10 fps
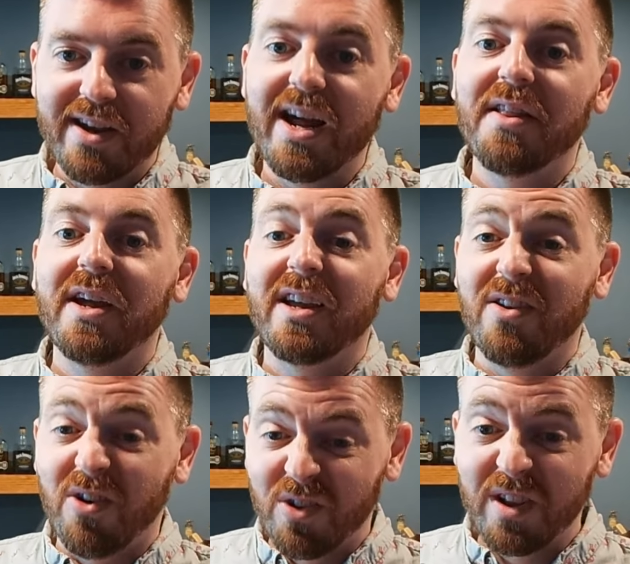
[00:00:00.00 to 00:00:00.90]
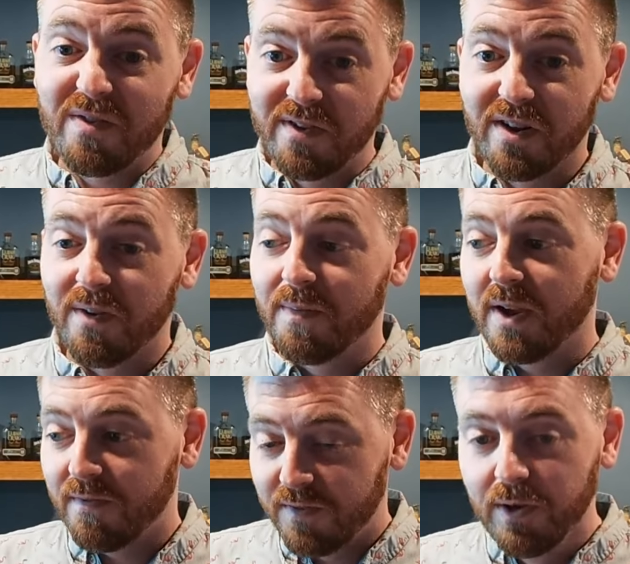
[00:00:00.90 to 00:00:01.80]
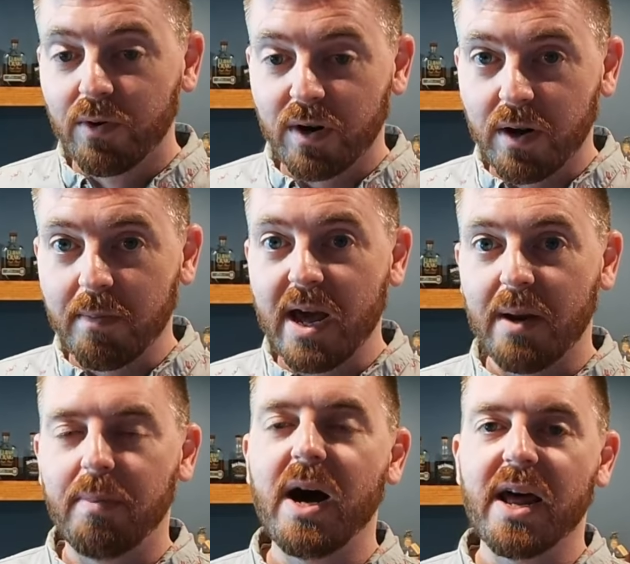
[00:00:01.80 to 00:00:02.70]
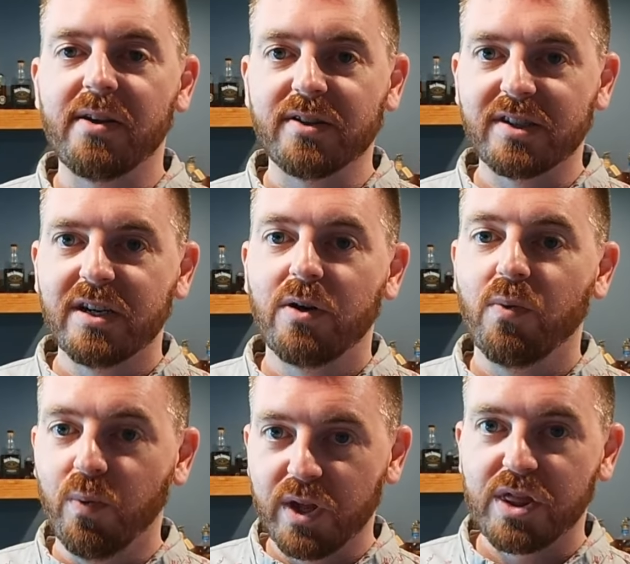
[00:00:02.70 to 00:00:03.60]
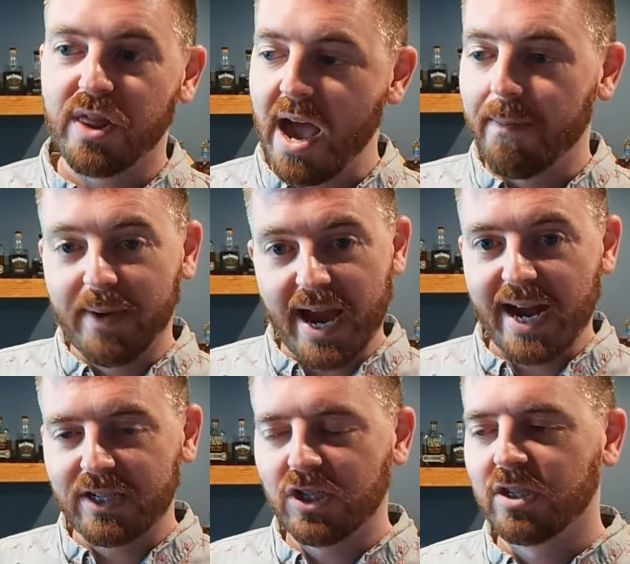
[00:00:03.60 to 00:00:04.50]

Now they can only fill a fewer amount of bottles with that batch.